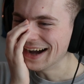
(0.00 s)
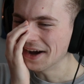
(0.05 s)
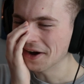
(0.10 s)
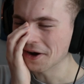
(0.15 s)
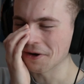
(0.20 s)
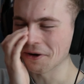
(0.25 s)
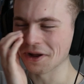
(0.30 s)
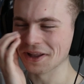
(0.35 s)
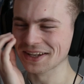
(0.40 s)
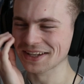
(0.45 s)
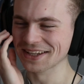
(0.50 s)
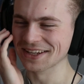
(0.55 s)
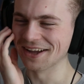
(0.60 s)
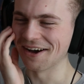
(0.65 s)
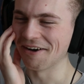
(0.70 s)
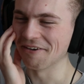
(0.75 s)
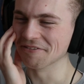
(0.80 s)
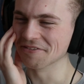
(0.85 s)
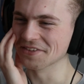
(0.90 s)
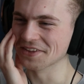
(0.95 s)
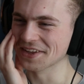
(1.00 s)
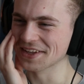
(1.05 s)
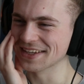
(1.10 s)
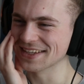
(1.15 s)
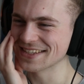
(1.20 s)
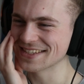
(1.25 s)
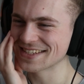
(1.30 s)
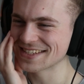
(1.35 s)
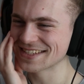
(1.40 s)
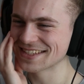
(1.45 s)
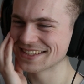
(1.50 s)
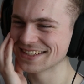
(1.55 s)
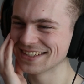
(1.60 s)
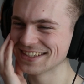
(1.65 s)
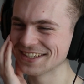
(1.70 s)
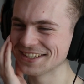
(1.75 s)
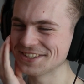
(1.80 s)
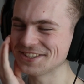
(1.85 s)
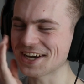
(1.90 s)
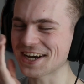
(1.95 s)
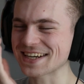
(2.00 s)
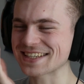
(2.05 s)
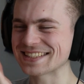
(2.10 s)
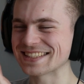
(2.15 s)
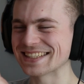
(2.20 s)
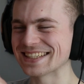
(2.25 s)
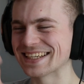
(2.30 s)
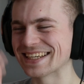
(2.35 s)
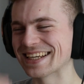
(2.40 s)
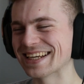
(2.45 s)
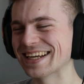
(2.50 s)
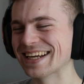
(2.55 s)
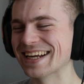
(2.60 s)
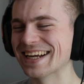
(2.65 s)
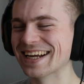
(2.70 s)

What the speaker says: Oh, I love this. Jackson.